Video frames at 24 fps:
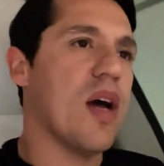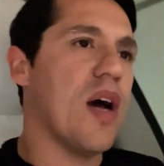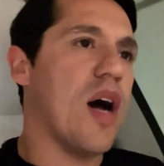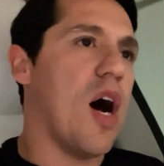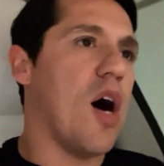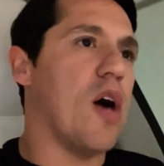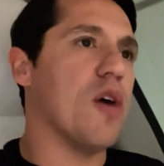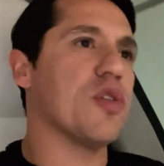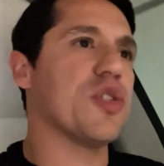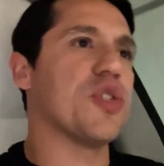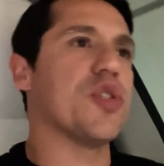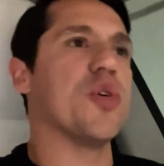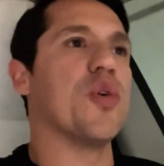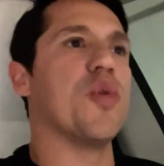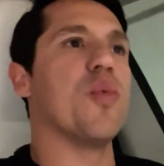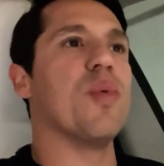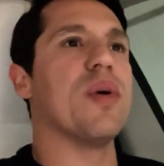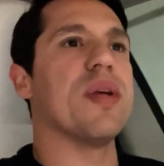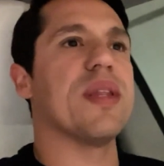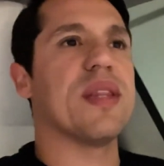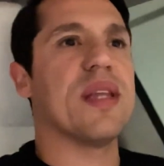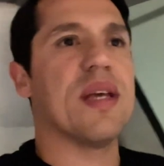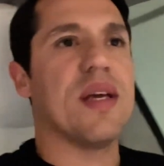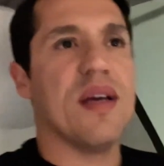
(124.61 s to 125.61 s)
Also,
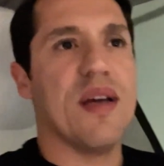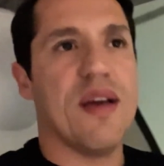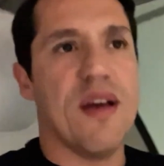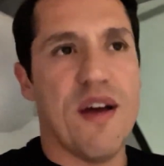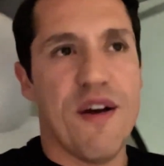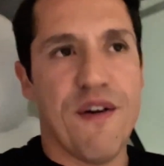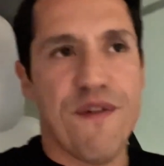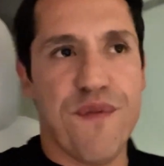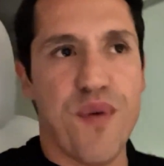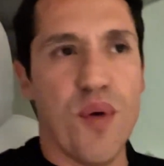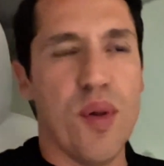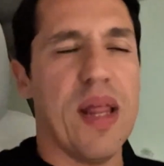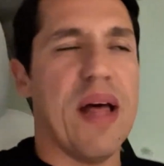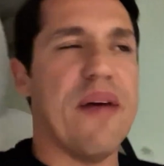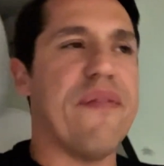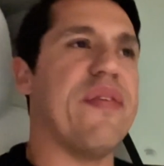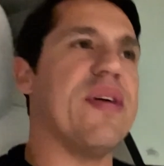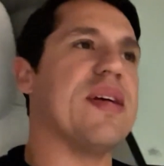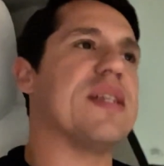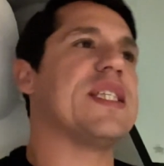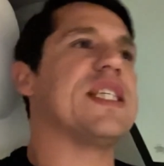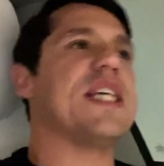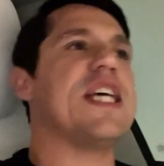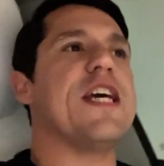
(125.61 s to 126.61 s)
with full
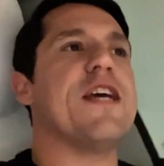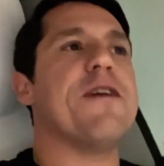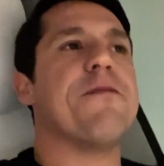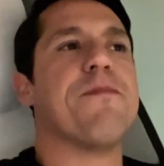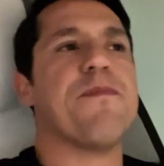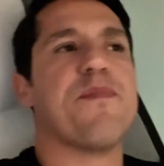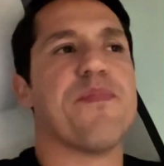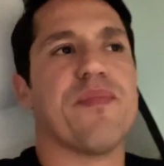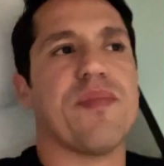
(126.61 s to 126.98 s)
FSD,